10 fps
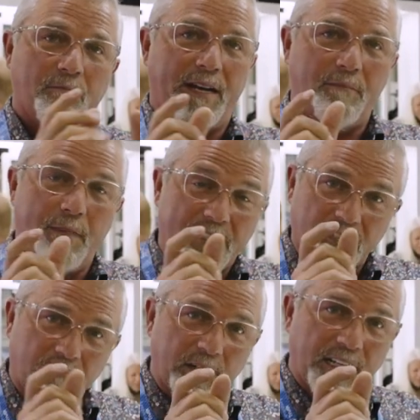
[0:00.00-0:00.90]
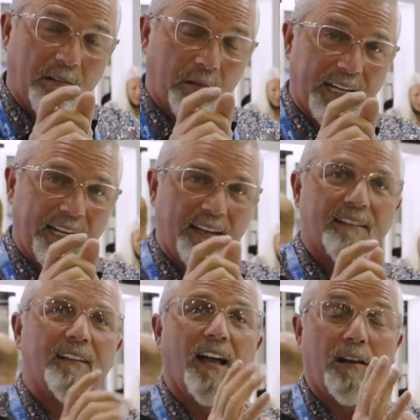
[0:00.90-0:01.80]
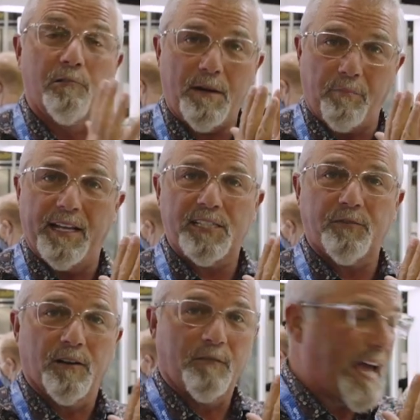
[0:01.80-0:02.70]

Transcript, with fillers: but it makes it really, really a great place for a